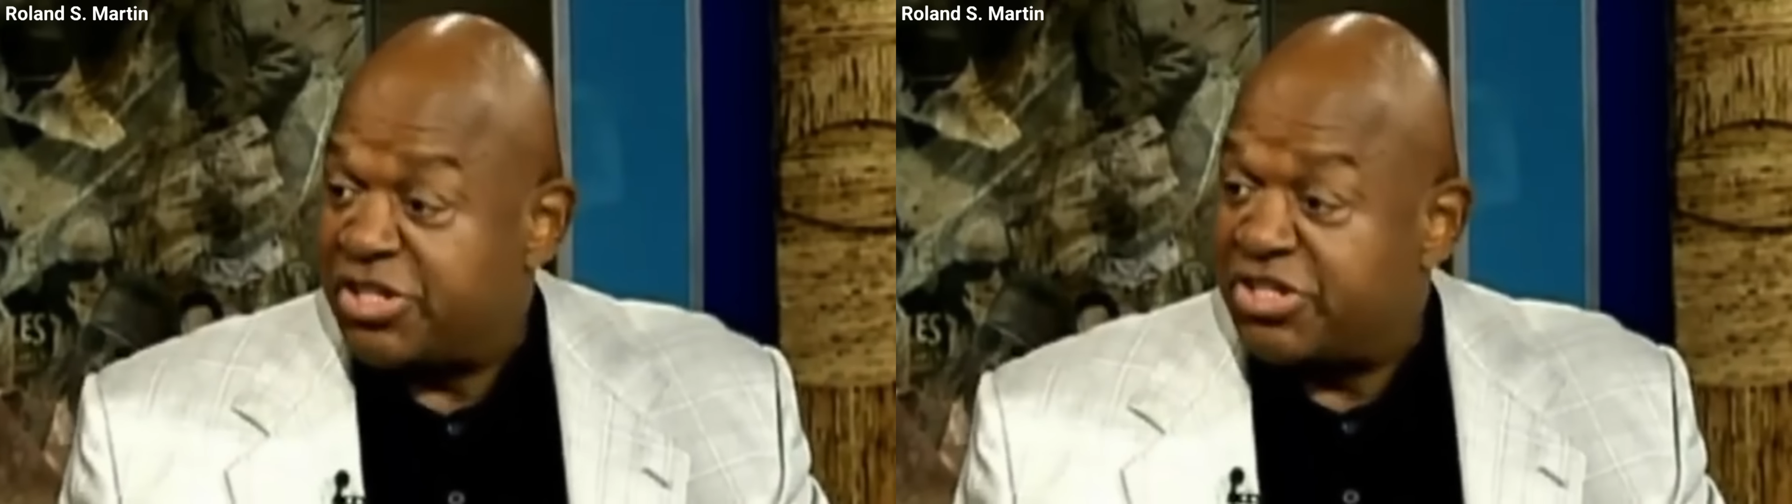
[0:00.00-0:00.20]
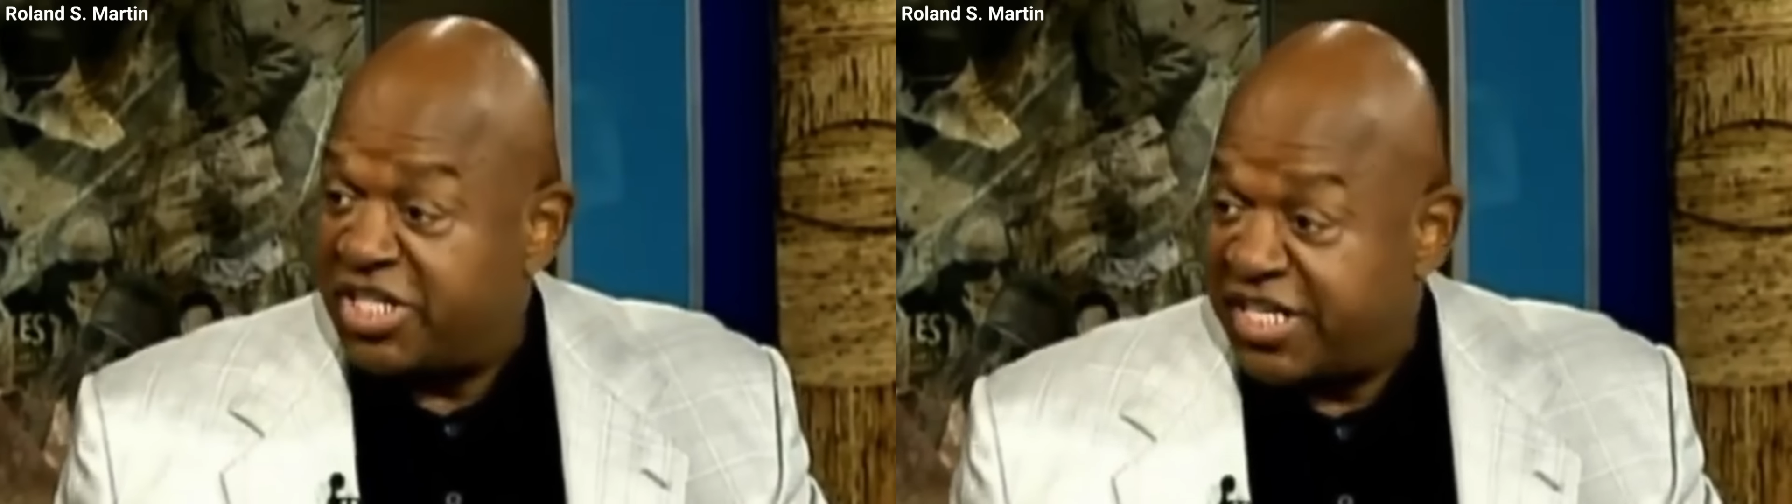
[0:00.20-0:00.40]

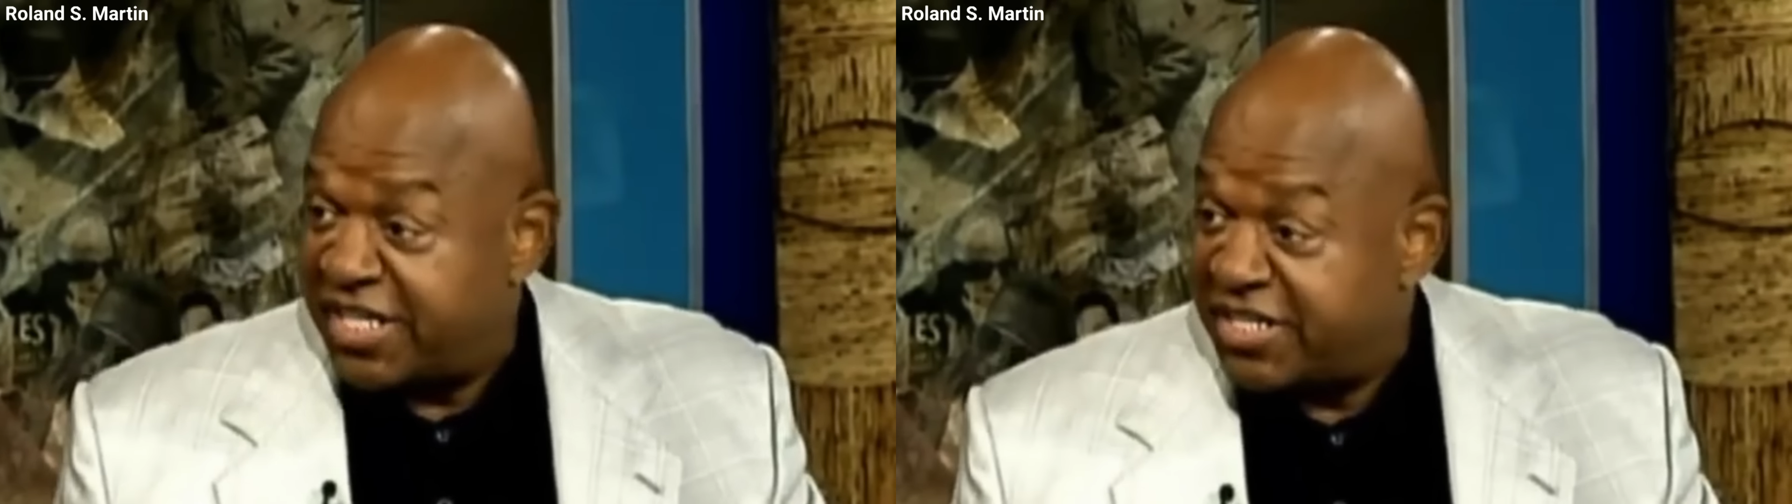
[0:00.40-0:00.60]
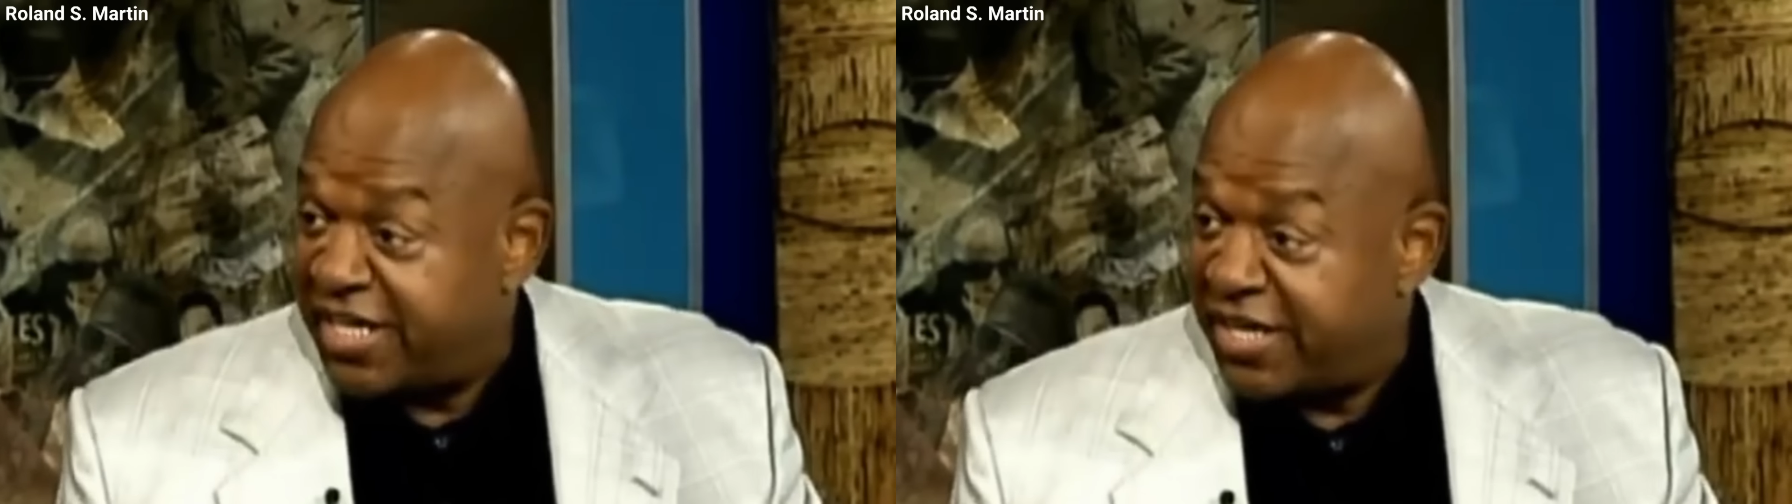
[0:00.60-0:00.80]
get your
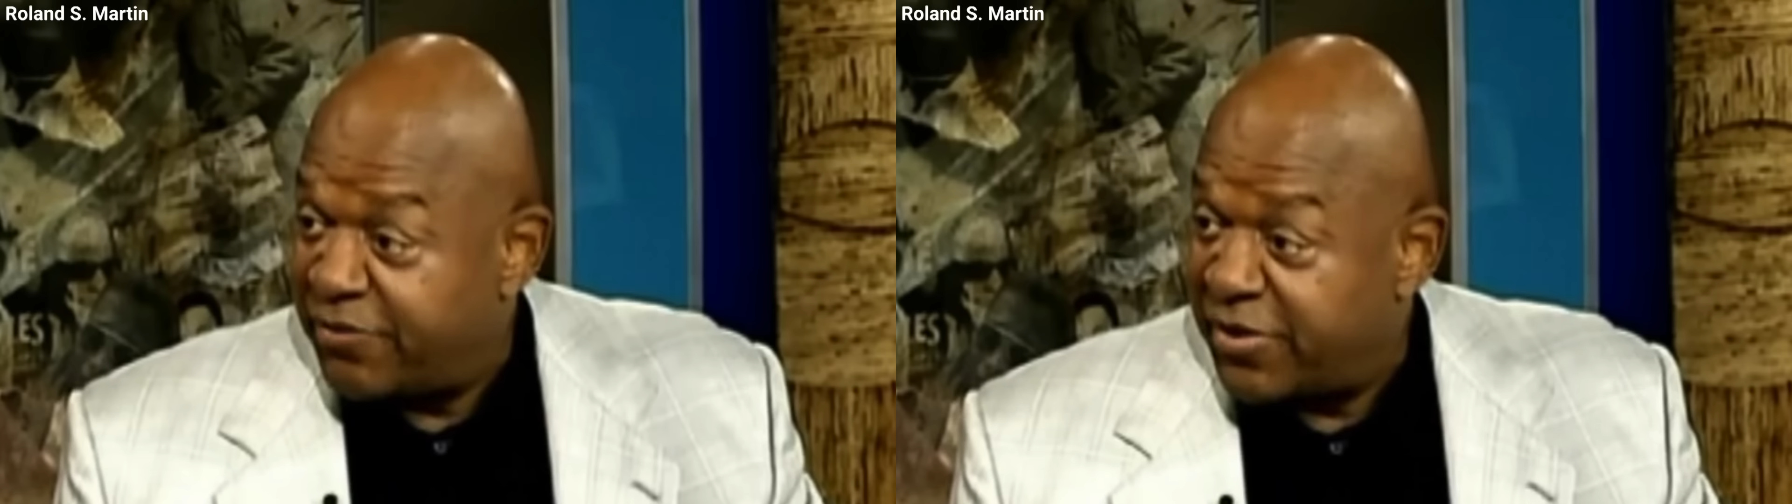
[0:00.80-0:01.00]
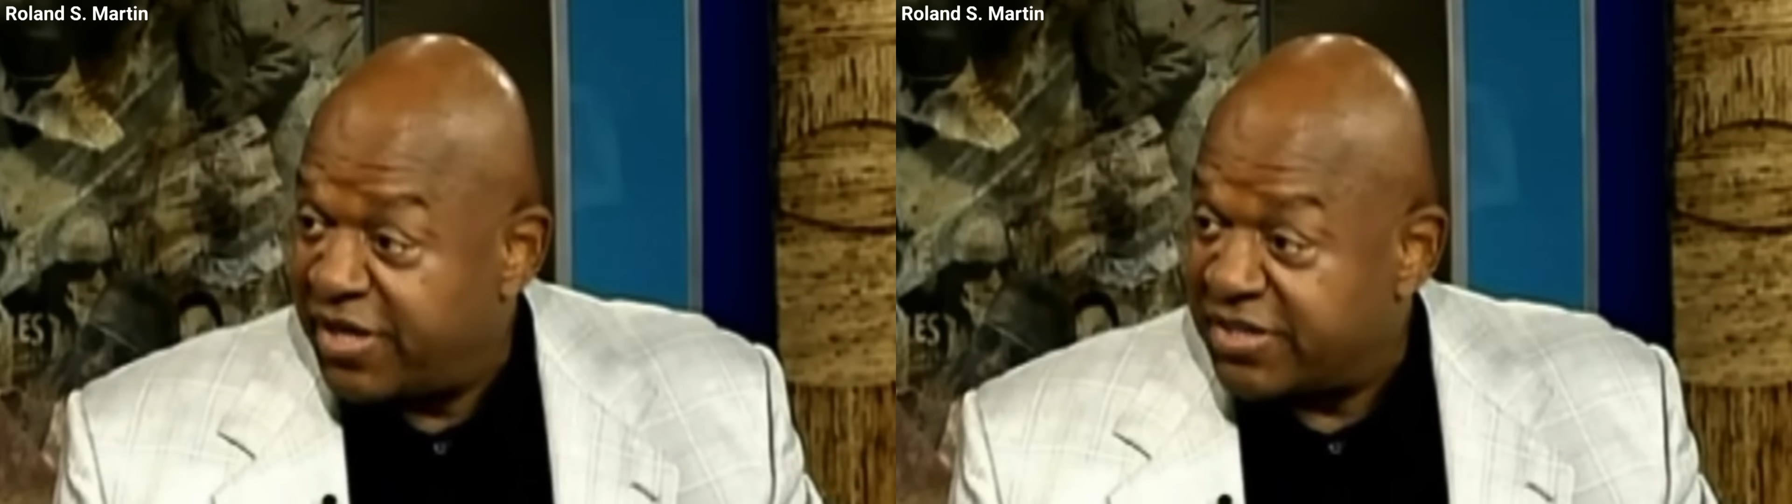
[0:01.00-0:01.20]

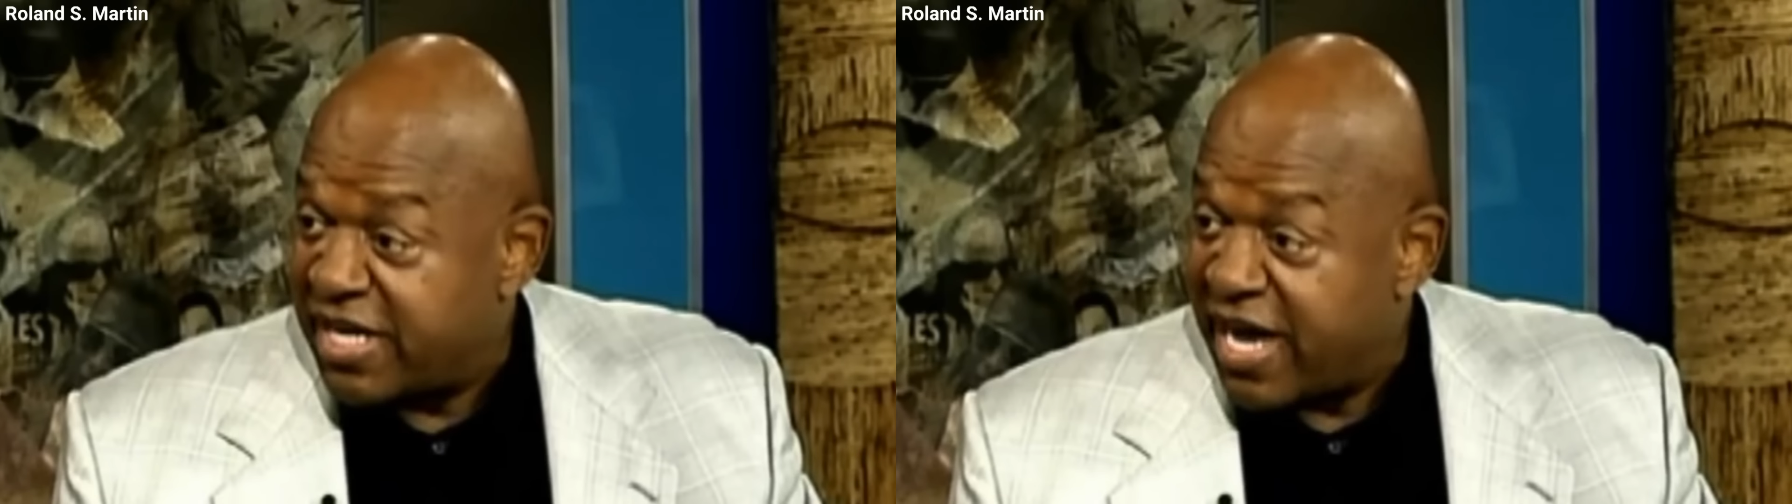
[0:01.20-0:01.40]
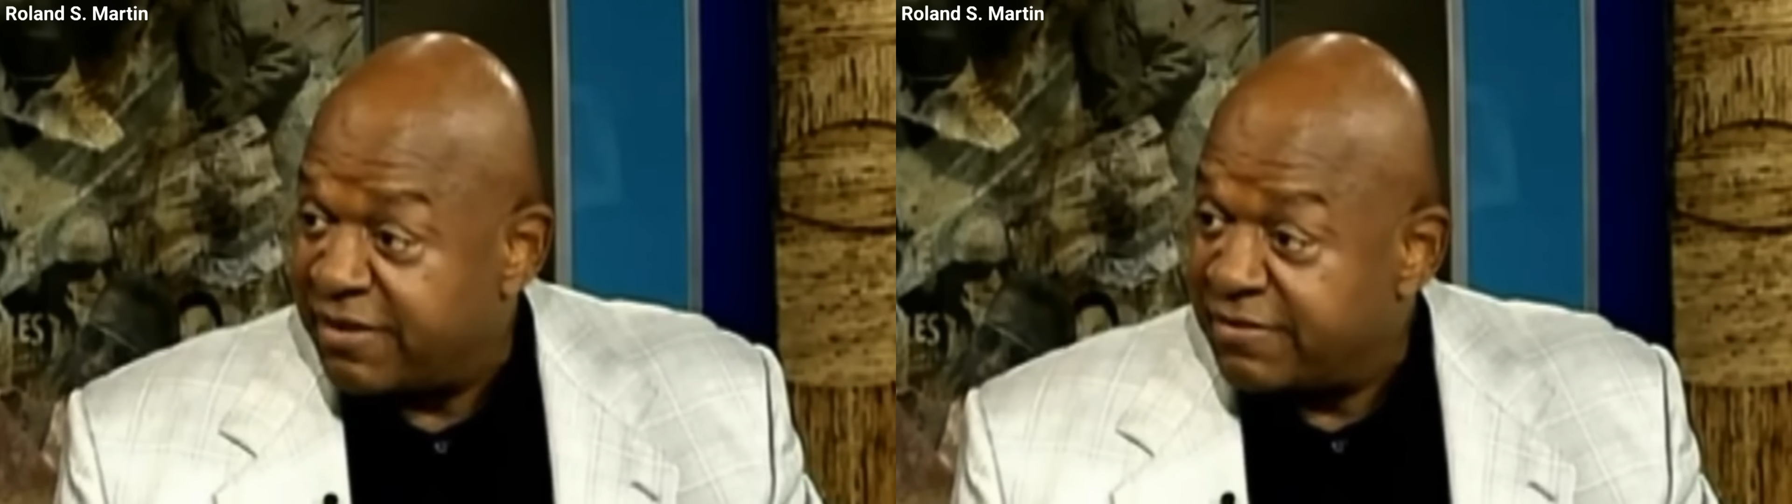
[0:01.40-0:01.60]
GED, when
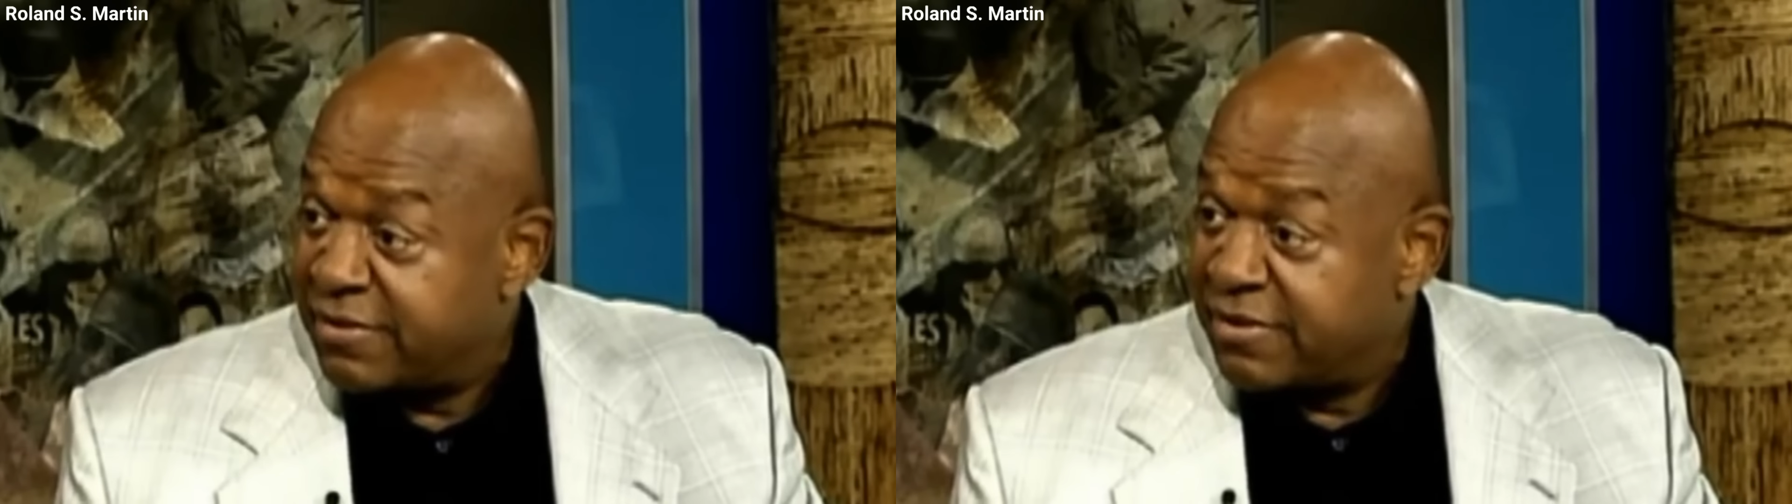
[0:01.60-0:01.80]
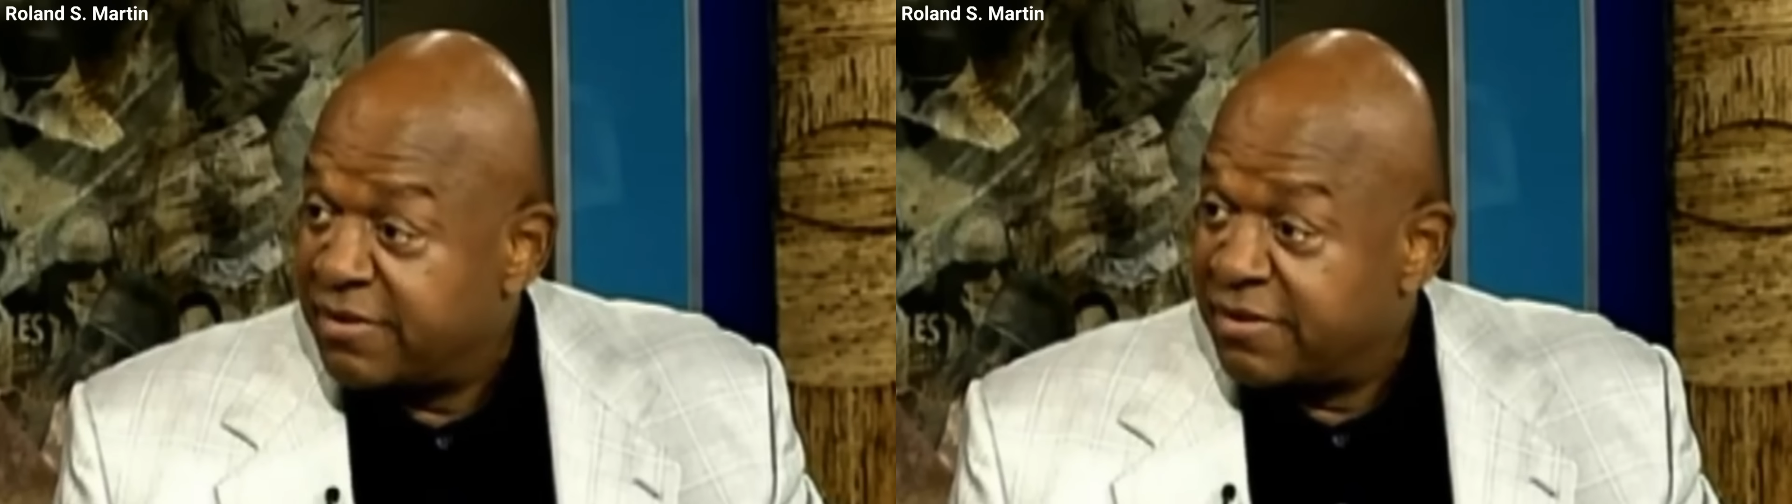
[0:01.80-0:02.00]
he's got